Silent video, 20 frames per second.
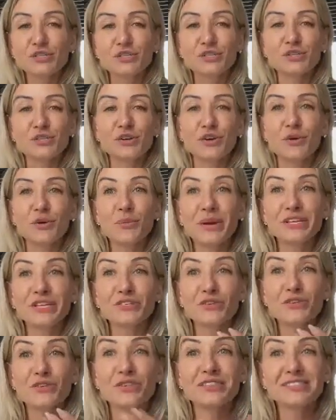So we
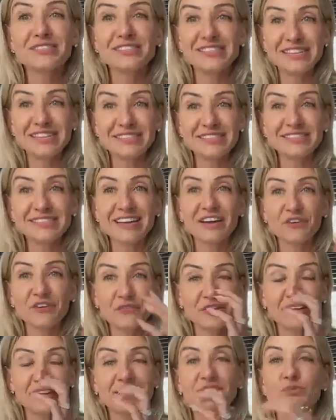do the Tanita
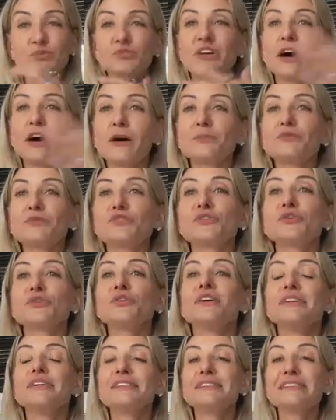scanner readings, which helps
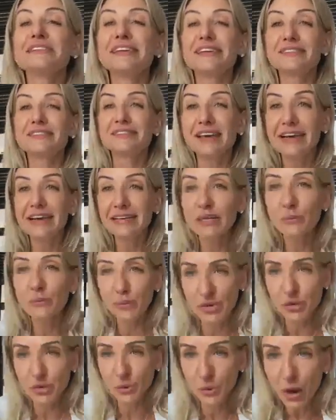you see exactly
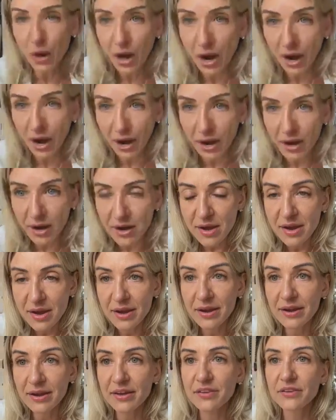where you are
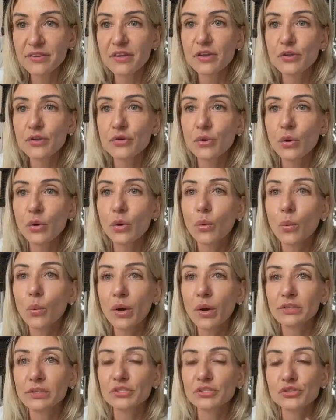in your
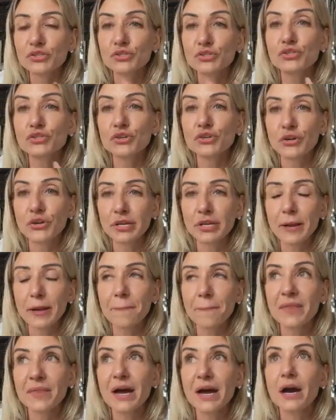wellness
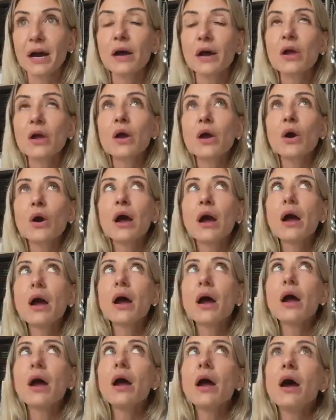journey. Now,
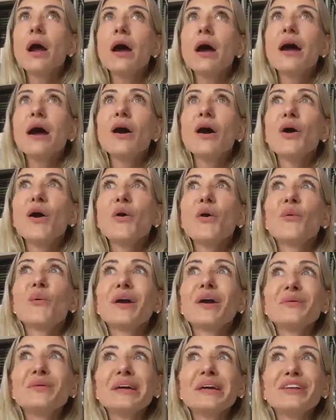
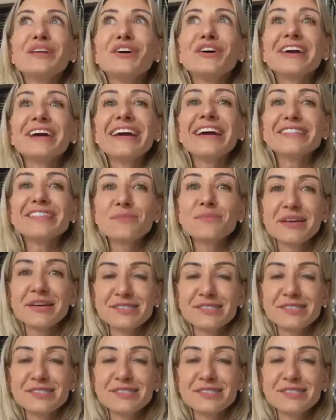when we look at the